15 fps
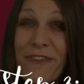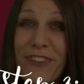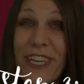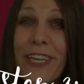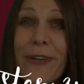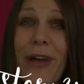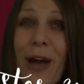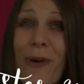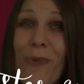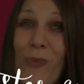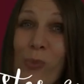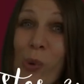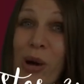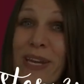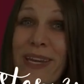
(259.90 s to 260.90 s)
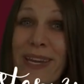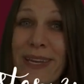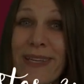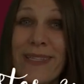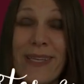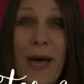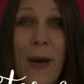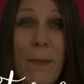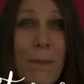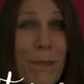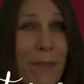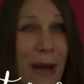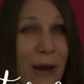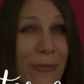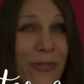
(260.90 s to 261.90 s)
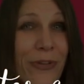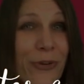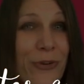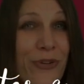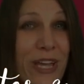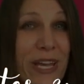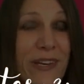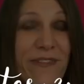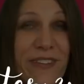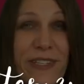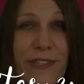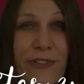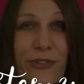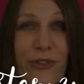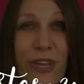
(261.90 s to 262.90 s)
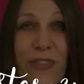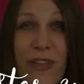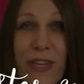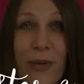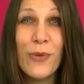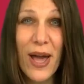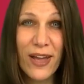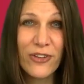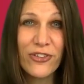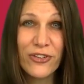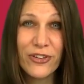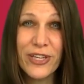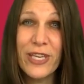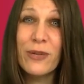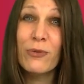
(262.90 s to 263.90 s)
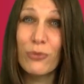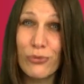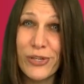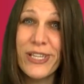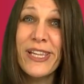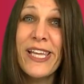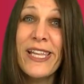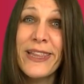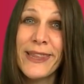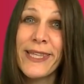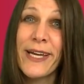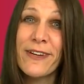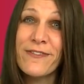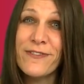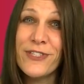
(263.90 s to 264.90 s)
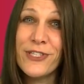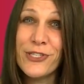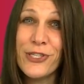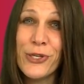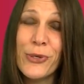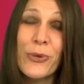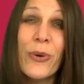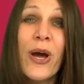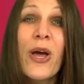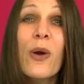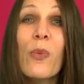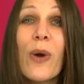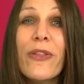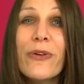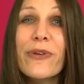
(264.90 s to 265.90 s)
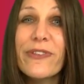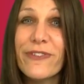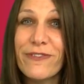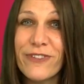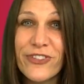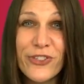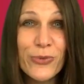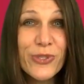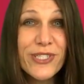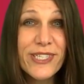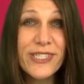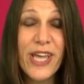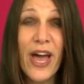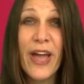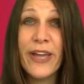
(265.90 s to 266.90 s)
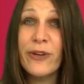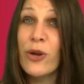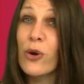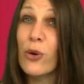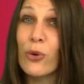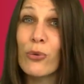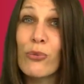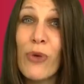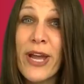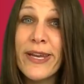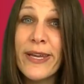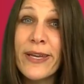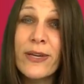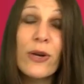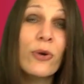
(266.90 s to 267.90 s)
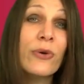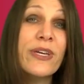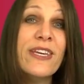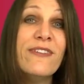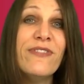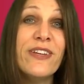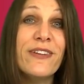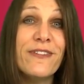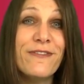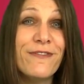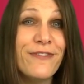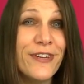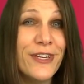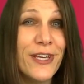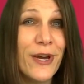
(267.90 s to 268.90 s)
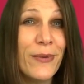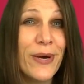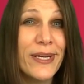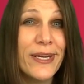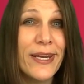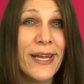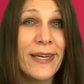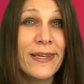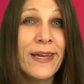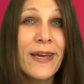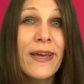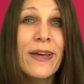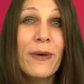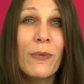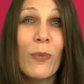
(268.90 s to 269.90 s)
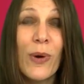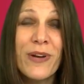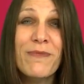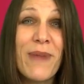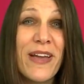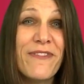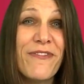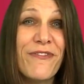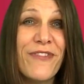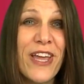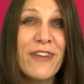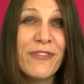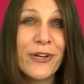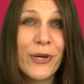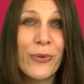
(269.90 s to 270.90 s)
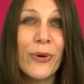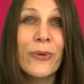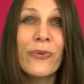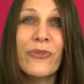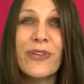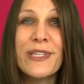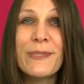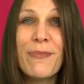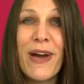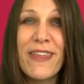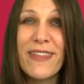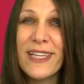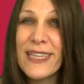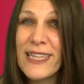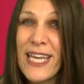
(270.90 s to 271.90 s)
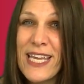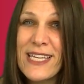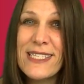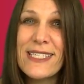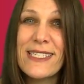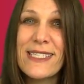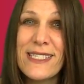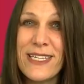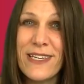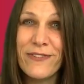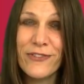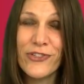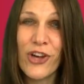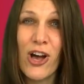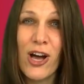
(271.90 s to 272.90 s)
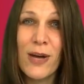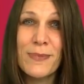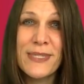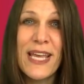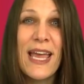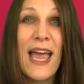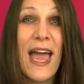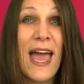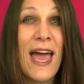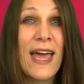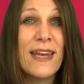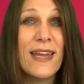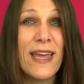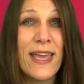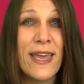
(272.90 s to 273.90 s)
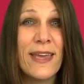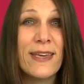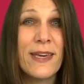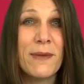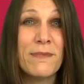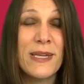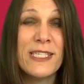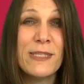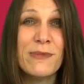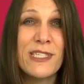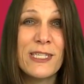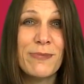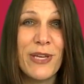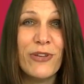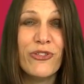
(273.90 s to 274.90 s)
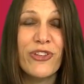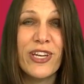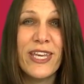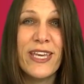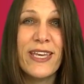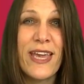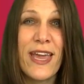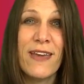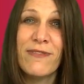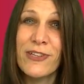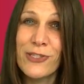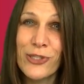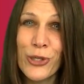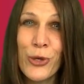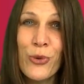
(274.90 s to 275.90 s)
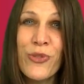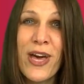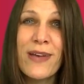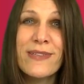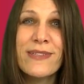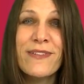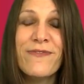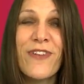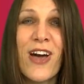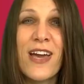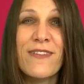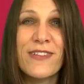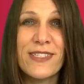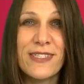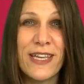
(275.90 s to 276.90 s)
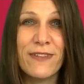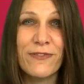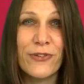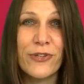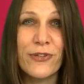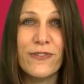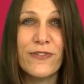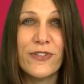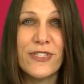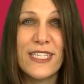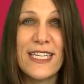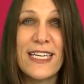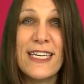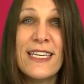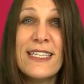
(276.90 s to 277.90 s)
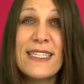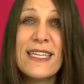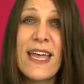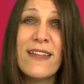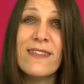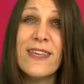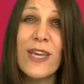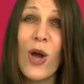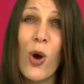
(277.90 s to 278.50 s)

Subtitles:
figure out what it is about the creative industry that actually really love to do, whether it's visual design or writing or even video editing. One of my favorite quotes is by the late Steve Jobs, At a commencement speech that he gave in 2005 at Stanford University, he said the